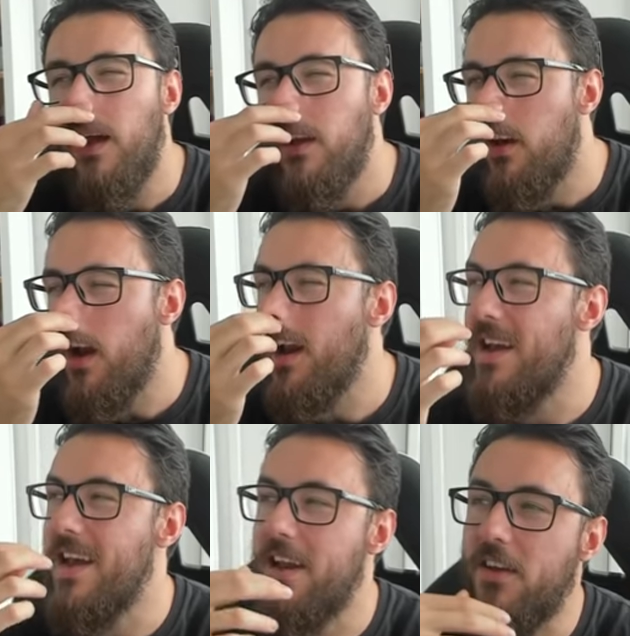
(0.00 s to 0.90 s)
did I
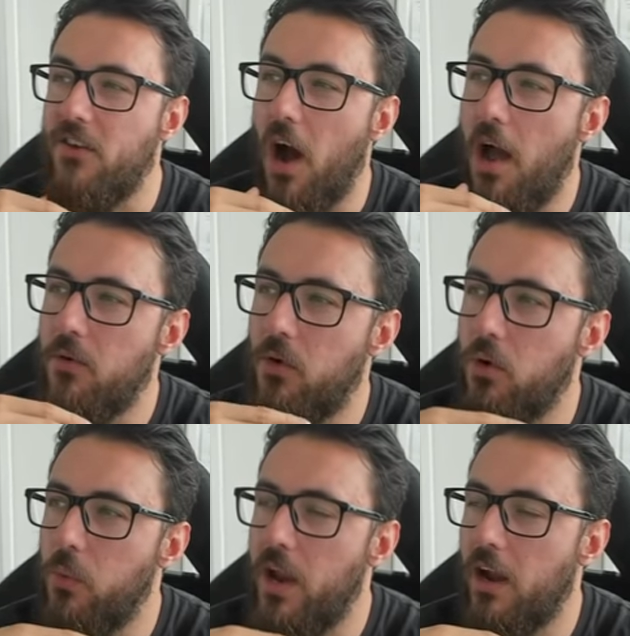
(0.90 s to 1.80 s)
need to dive or
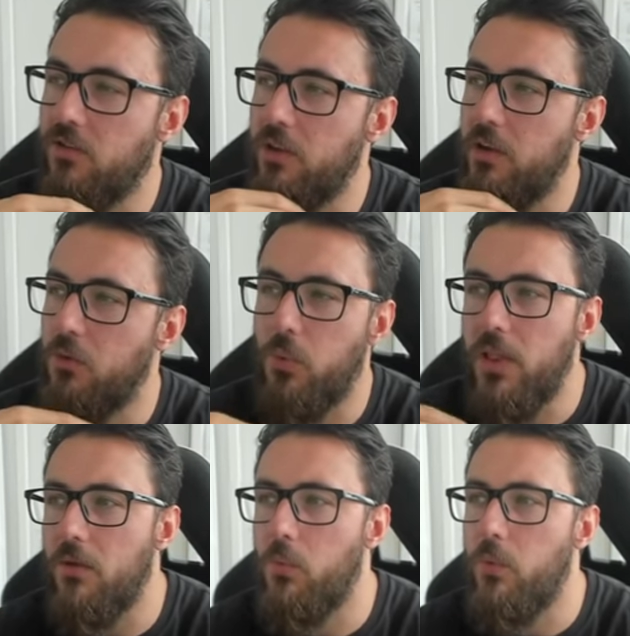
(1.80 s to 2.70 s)
could we actually, would,
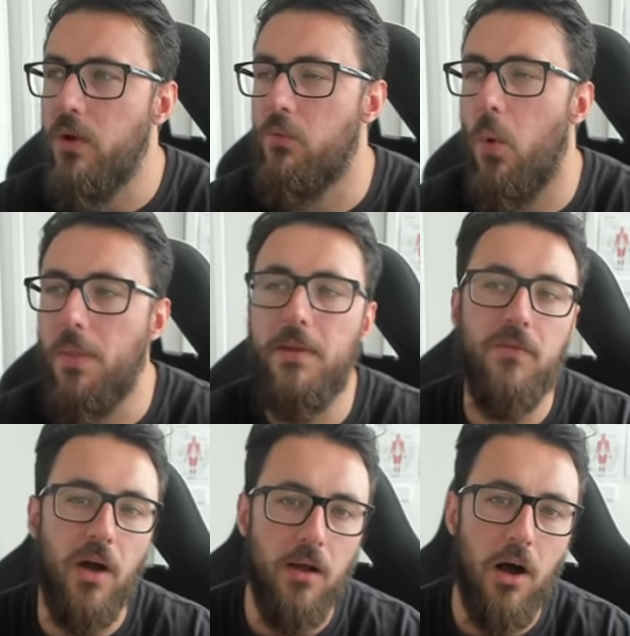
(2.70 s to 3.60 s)
they, would we have won this
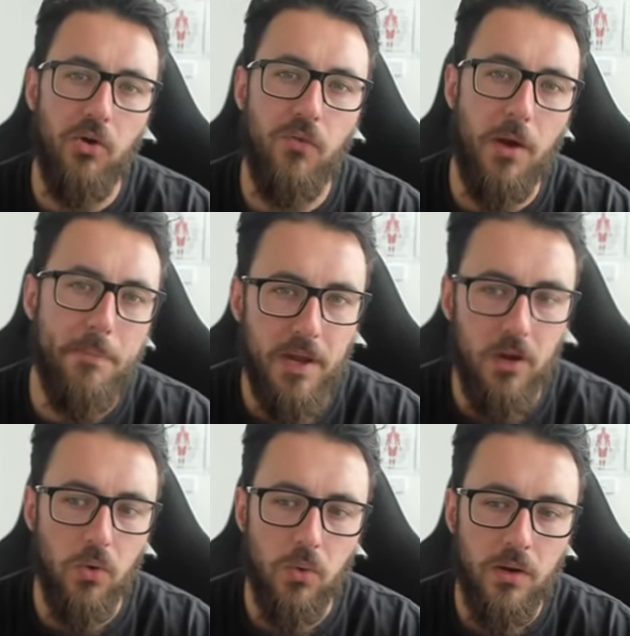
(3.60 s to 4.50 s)
fight harder if I
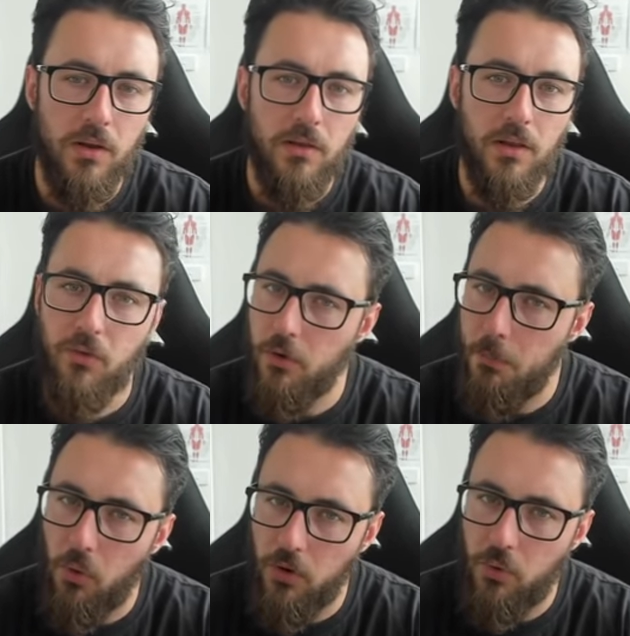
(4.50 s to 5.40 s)
peeled? That's a very
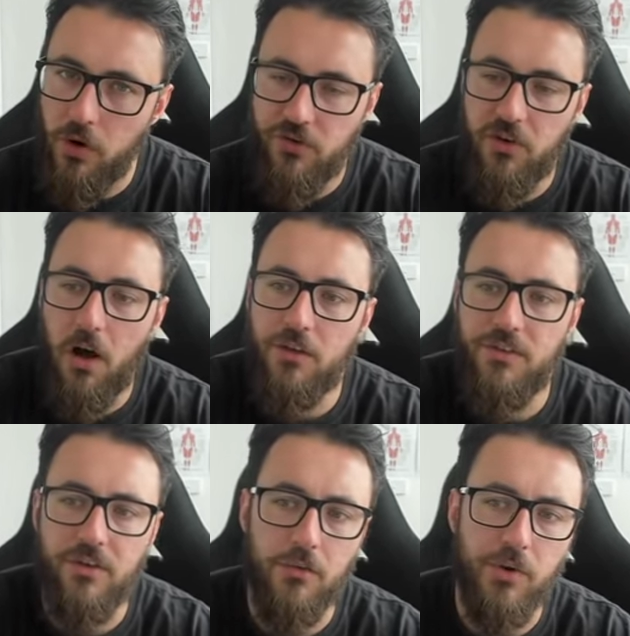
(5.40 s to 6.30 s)
important question to ask
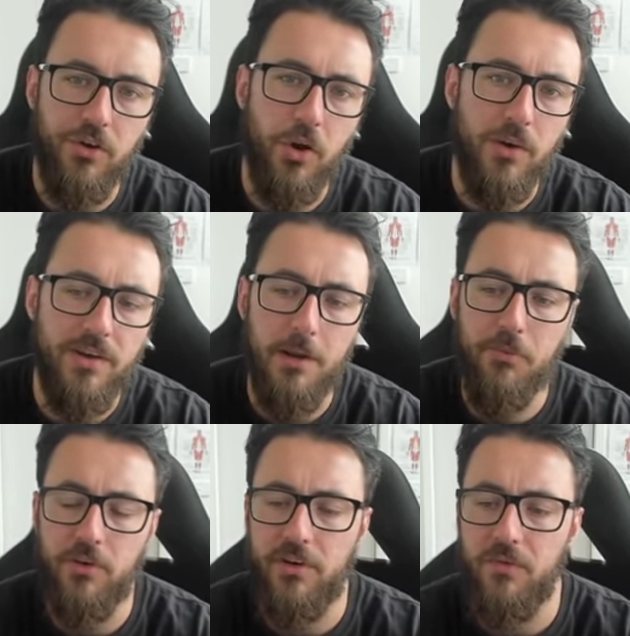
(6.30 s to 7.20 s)
yourself when you're going
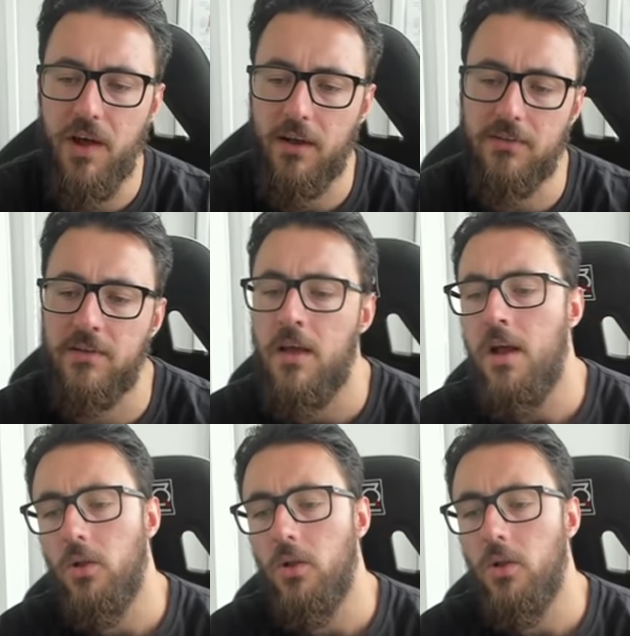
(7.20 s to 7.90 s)
deeper into Vex.